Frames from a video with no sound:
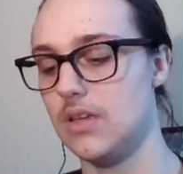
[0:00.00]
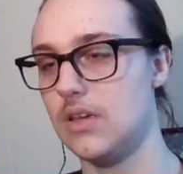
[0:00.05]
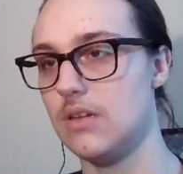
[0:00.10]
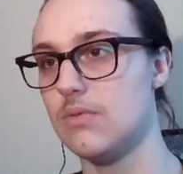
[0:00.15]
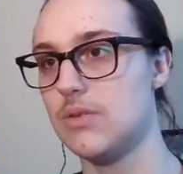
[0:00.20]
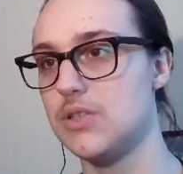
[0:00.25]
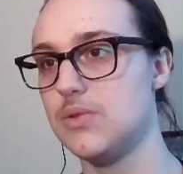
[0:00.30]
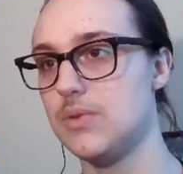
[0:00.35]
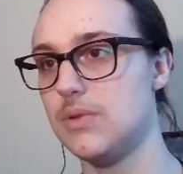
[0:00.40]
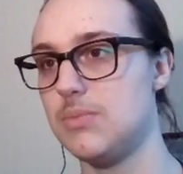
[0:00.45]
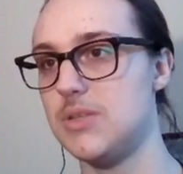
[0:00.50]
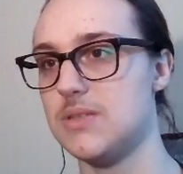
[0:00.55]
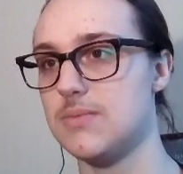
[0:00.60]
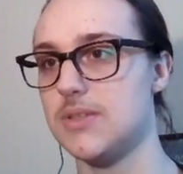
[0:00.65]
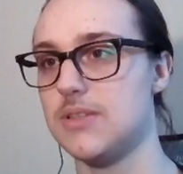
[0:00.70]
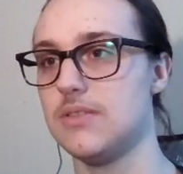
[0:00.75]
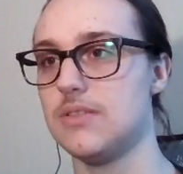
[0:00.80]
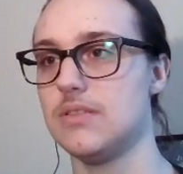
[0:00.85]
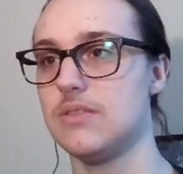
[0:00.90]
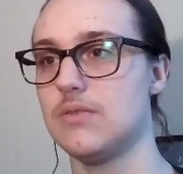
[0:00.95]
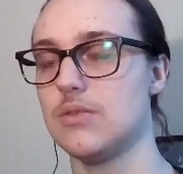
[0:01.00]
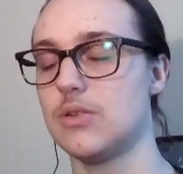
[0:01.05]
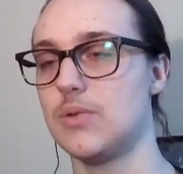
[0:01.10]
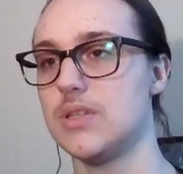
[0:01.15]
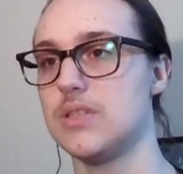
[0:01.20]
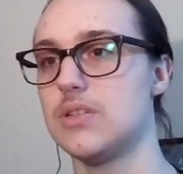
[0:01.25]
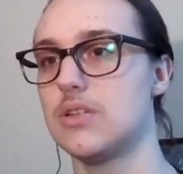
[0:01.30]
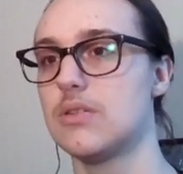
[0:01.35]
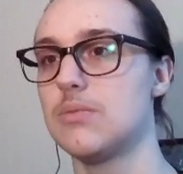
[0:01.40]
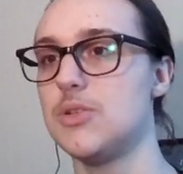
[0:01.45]
Ritual appeasement.
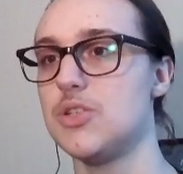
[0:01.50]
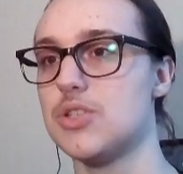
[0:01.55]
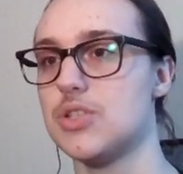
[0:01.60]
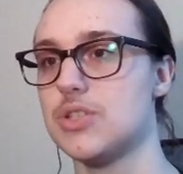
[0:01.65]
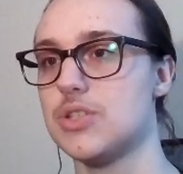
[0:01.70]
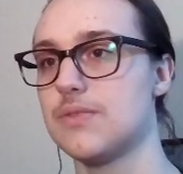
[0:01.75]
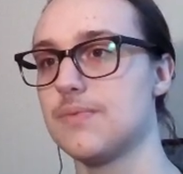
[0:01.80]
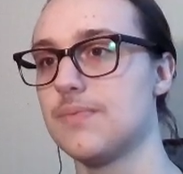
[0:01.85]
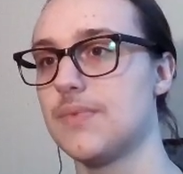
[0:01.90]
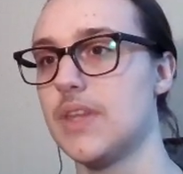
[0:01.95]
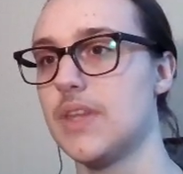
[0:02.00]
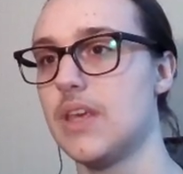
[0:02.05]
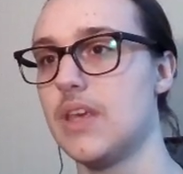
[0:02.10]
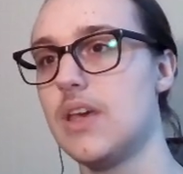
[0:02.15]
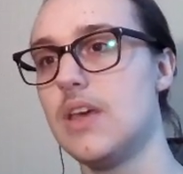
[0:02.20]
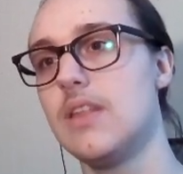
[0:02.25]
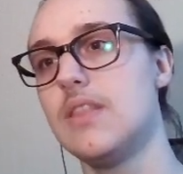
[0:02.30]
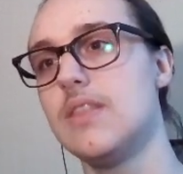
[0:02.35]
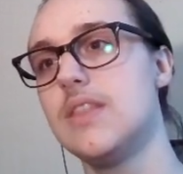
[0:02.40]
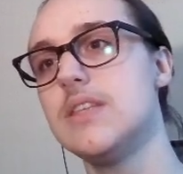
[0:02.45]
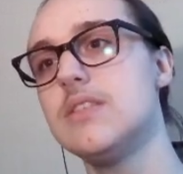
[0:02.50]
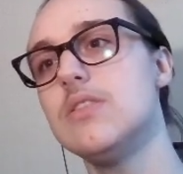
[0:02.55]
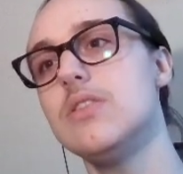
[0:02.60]
Request to Kermush. This